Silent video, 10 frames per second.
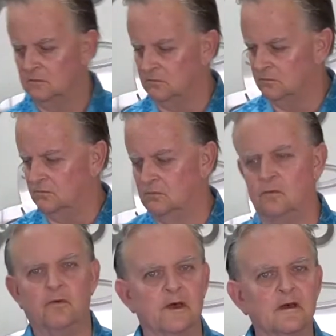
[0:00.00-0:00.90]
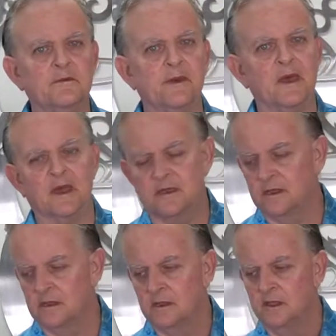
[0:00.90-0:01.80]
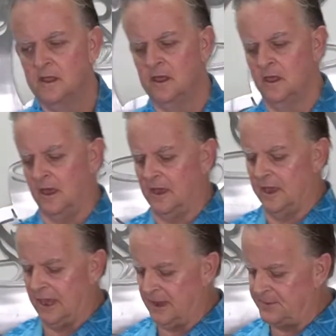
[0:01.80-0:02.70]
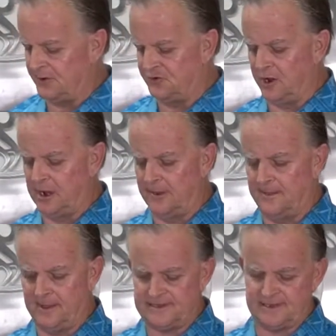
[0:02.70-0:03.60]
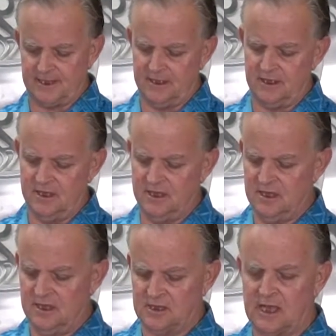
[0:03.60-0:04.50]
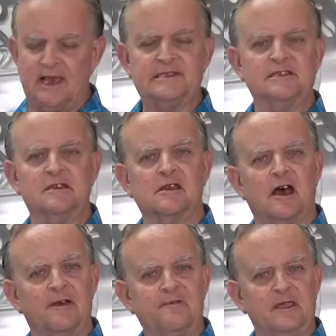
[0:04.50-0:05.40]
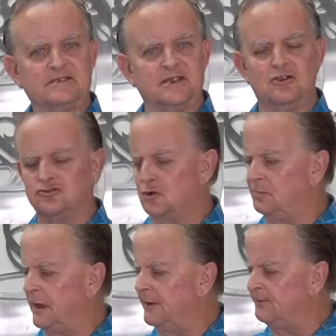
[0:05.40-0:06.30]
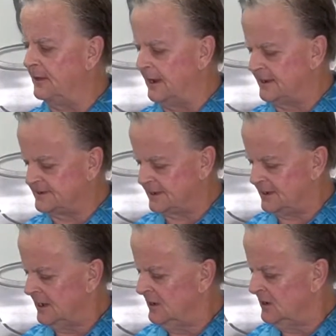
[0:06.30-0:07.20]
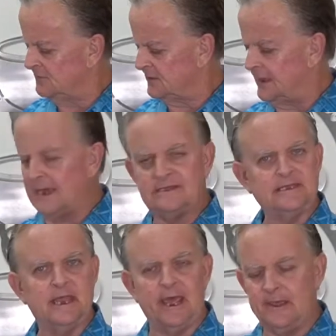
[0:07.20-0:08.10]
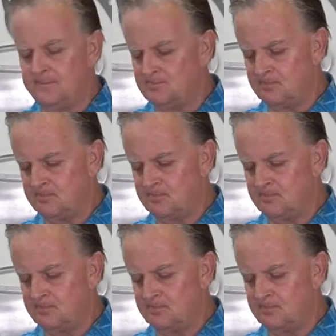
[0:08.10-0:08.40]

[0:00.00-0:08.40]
Mm, welcome back. I have been drinking this uh, Costa Coffee Signature Blend for the next, for the last day.